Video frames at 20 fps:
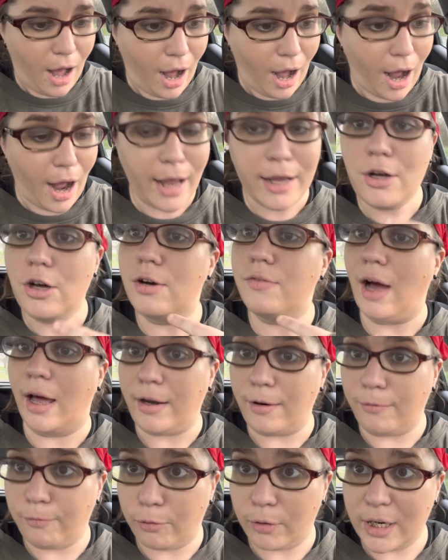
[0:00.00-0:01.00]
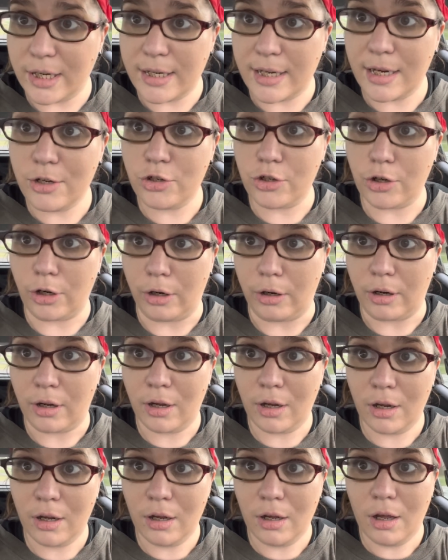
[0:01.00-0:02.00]
I could have gotten a free t-shirt
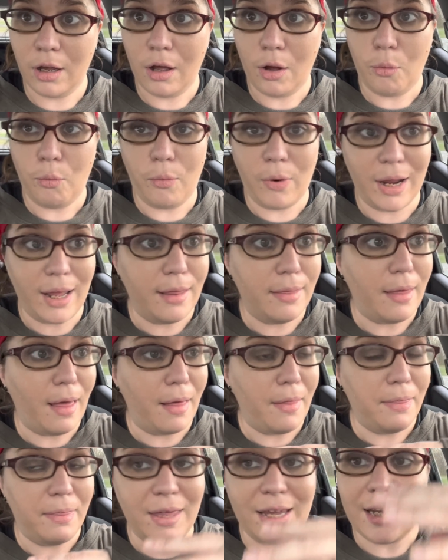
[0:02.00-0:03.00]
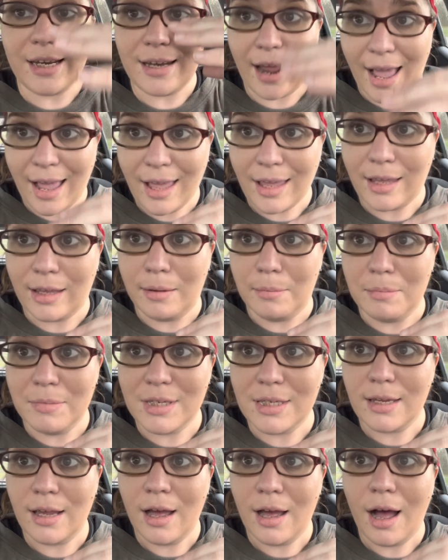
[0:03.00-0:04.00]
with the
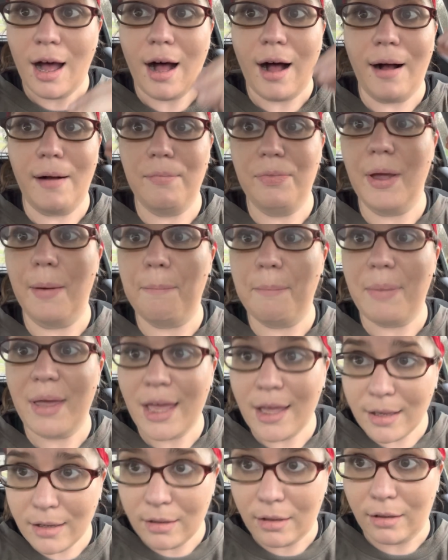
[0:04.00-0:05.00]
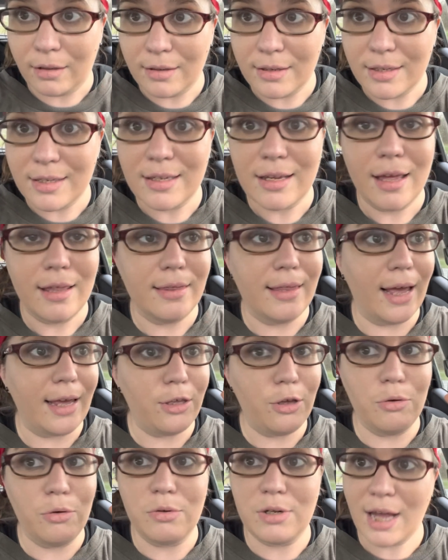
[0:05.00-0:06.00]
names of the pills that
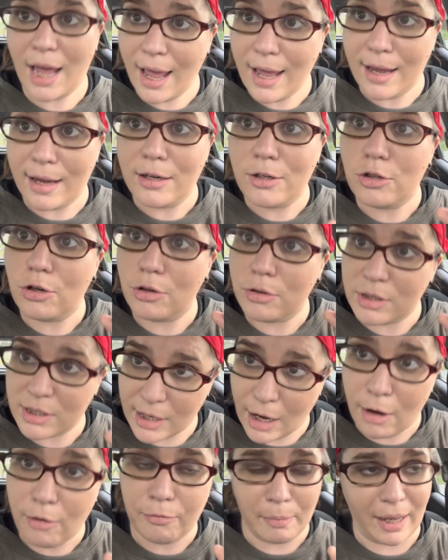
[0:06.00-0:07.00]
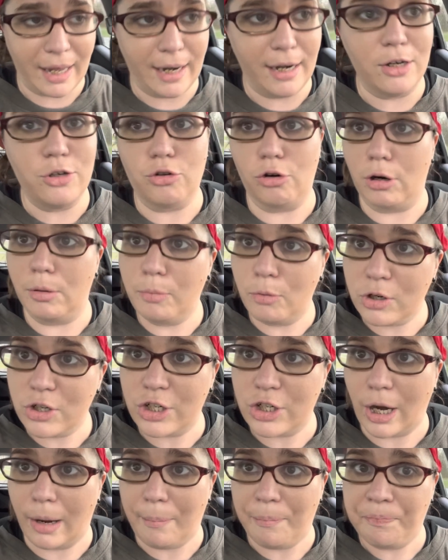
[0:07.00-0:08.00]
you take to self-manage your
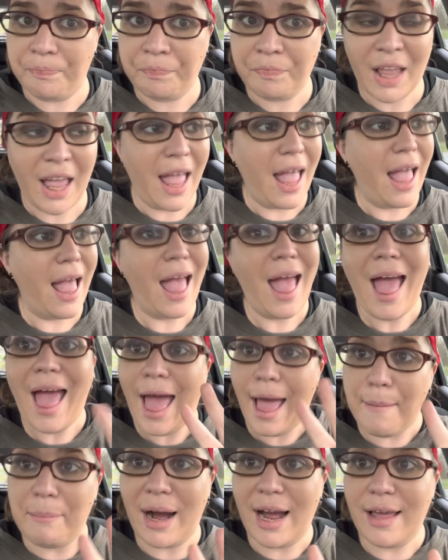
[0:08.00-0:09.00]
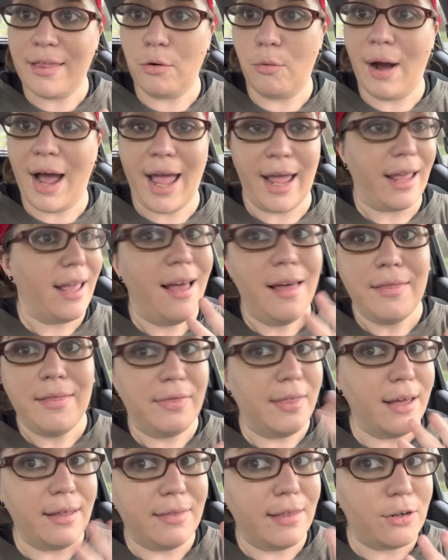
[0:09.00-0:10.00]
abortion. And by the way,
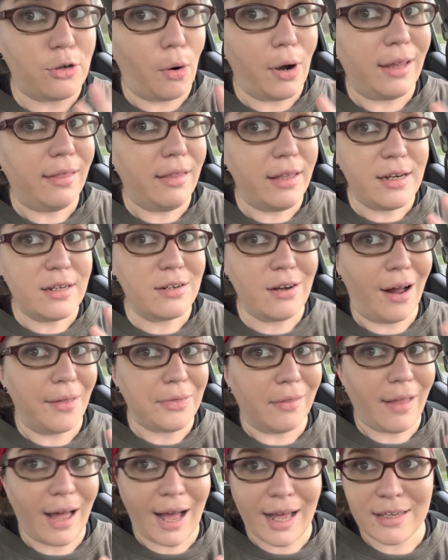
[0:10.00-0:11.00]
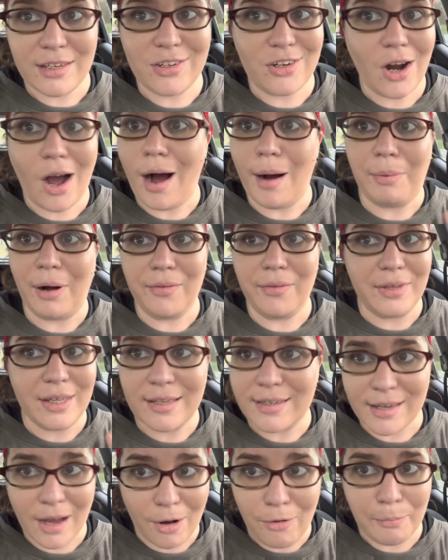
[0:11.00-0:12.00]
the toilet is not the last stop on the
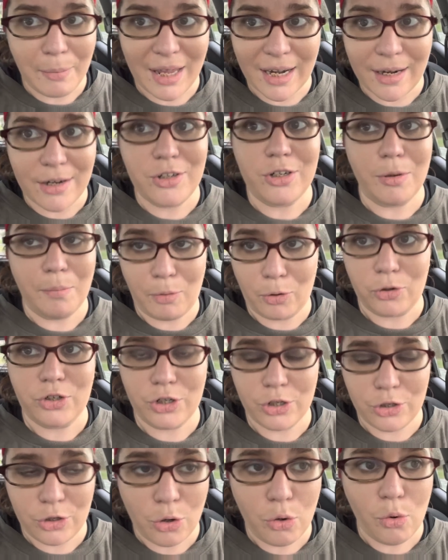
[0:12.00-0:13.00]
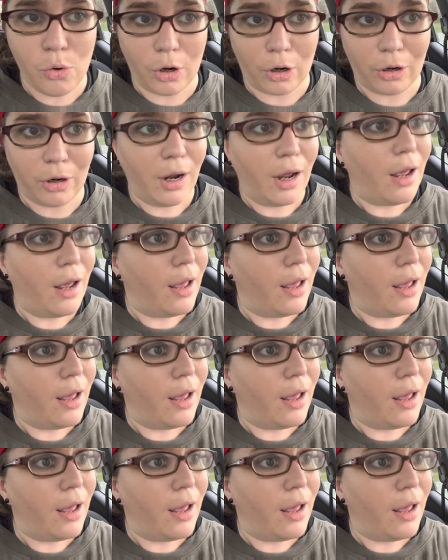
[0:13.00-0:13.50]
self-managed abortion tour.